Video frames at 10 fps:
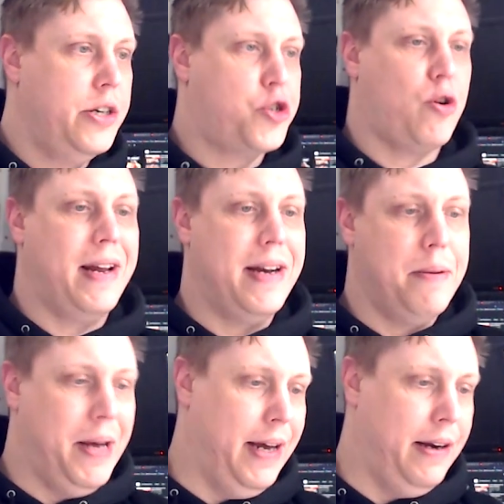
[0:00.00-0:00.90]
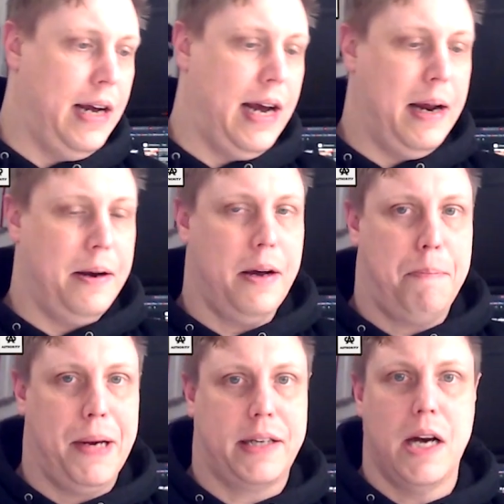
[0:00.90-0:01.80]
traded them in, and
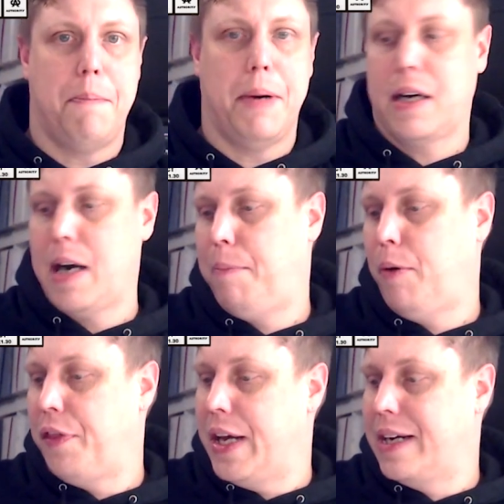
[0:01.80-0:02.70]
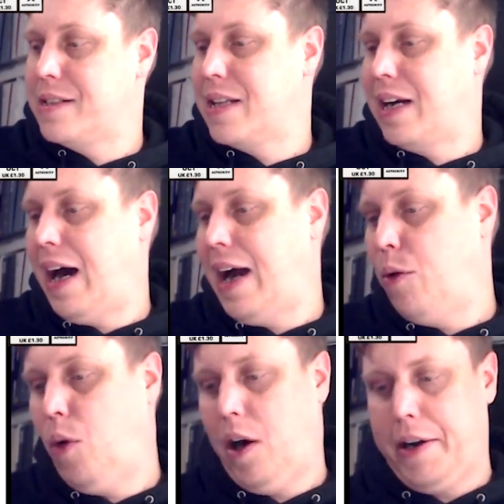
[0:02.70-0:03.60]
picked up a couple things that I
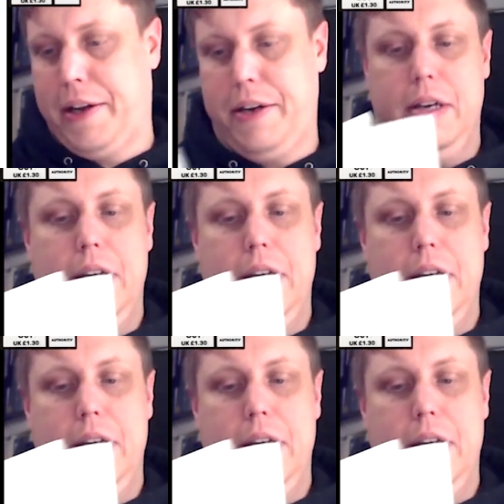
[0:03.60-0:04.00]
wanted.